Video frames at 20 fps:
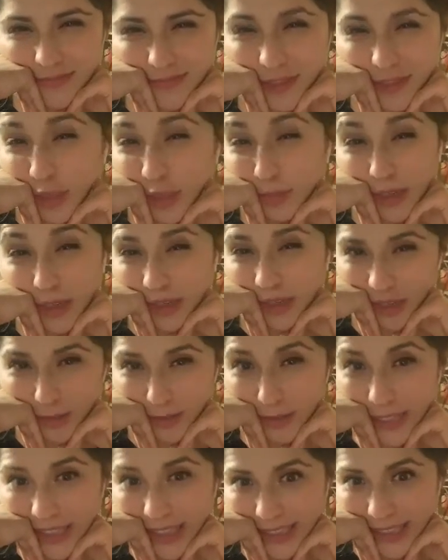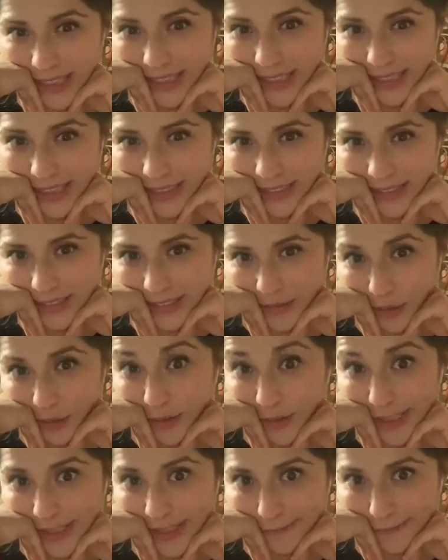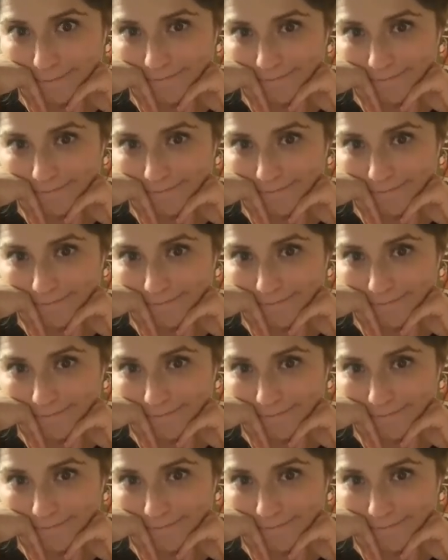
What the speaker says: You better not be lying, okay?